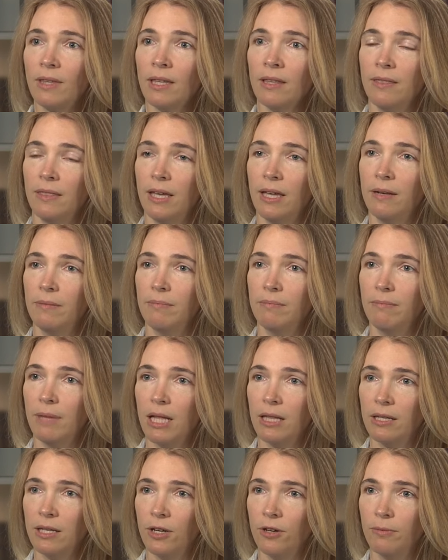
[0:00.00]
than
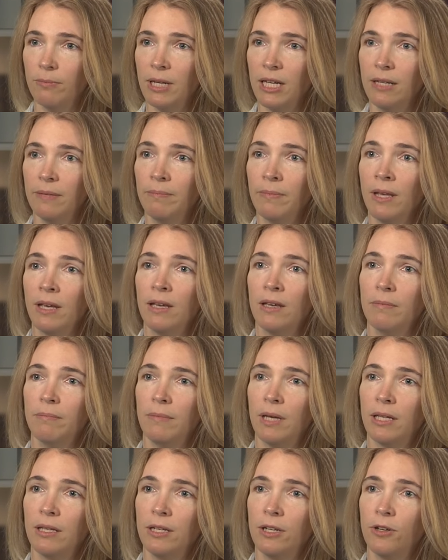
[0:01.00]
melanoma.
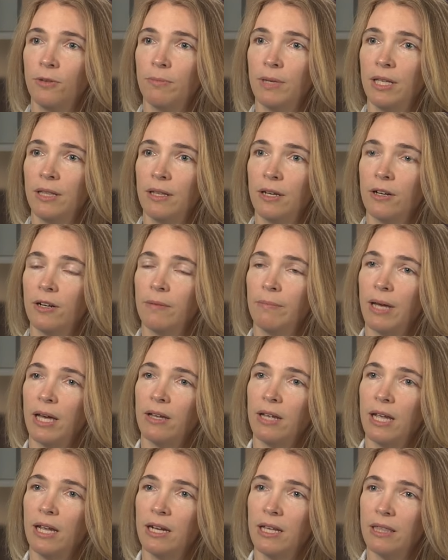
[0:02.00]
Melanoma, there are
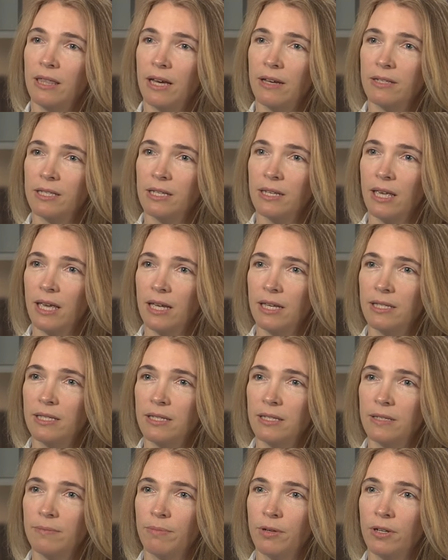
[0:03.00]
about 80,000
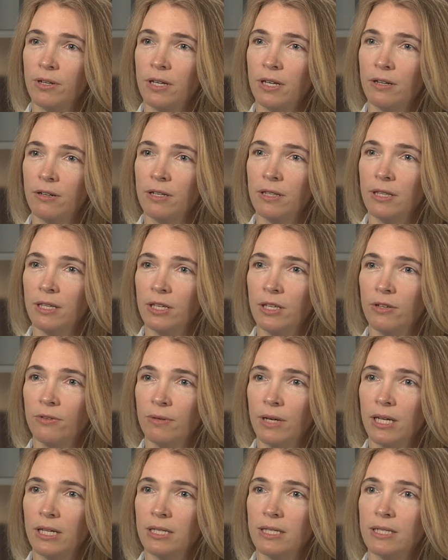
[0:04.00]
cases per year in the
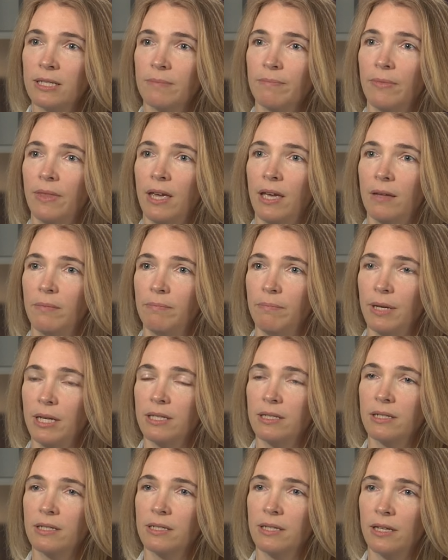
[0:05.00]
US, and
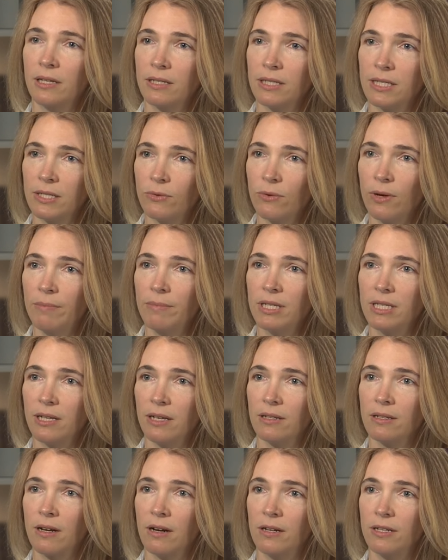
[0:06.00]
basal cell and squamous
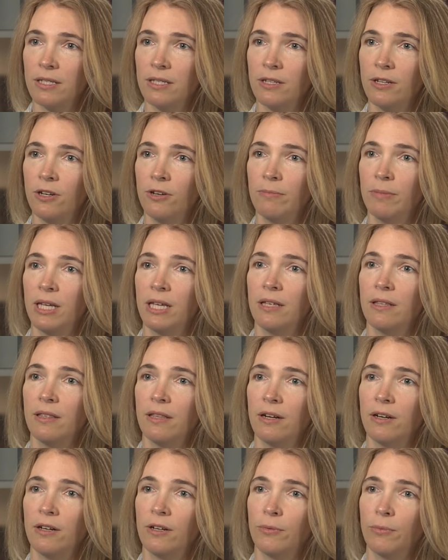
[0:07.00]
cell carcinoma,
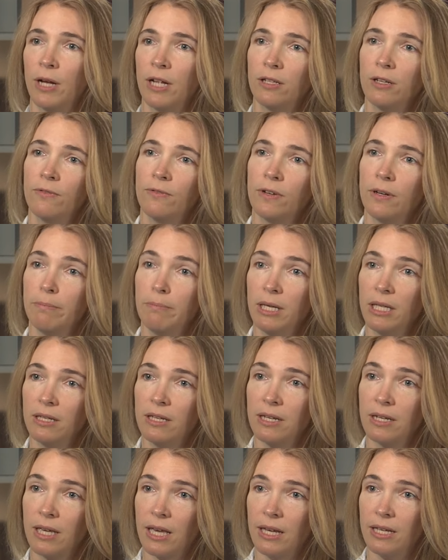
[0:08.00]
there are well over a
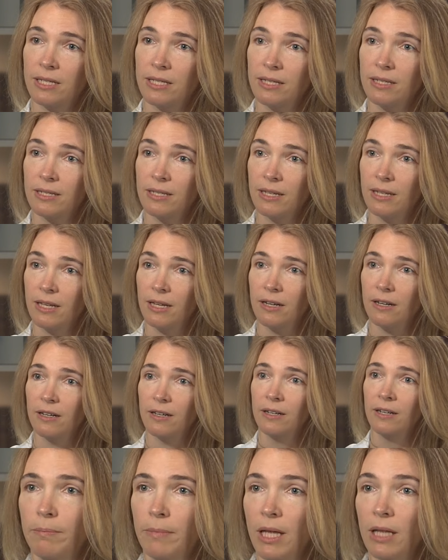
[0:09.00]
million cases a
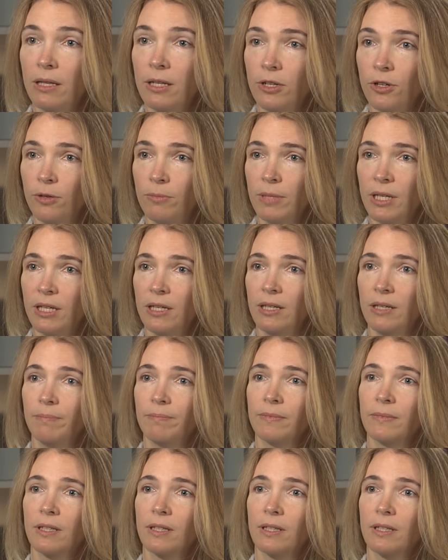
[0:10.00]
year. Melanoma